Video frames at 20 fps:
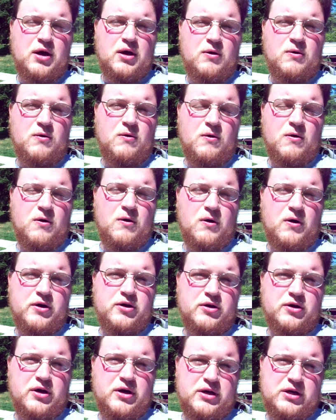or you're
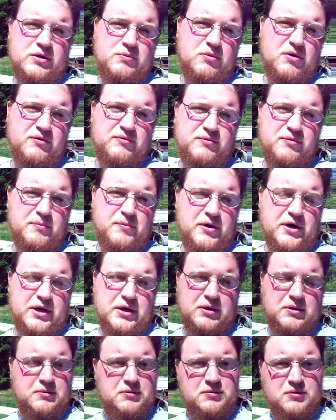going to need one from like
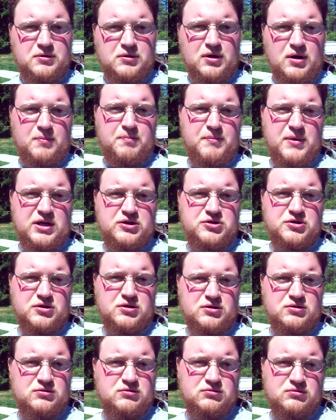Mitchell